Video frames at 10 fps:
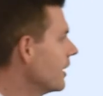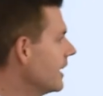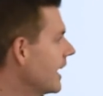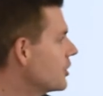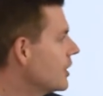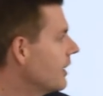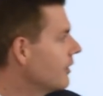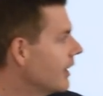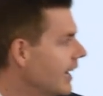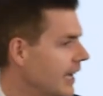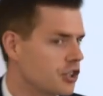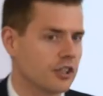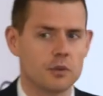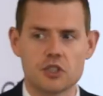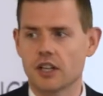at the next general
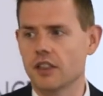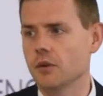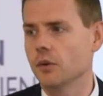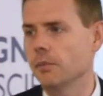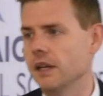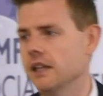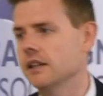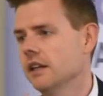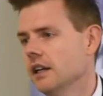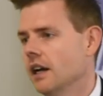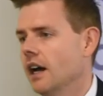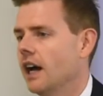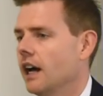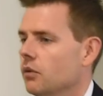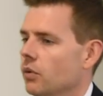election, which I think would be
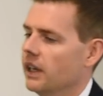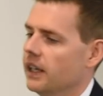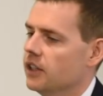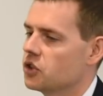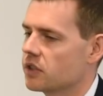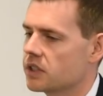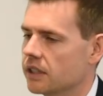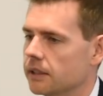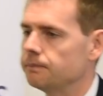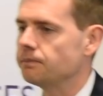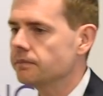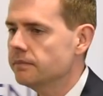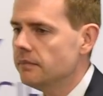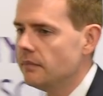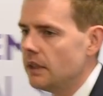really interesting.
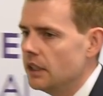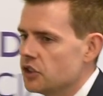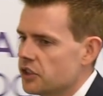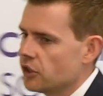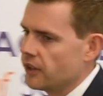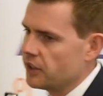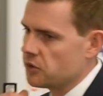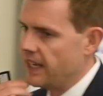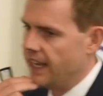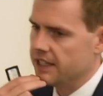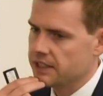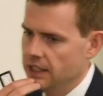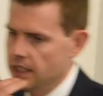And just sort of as we head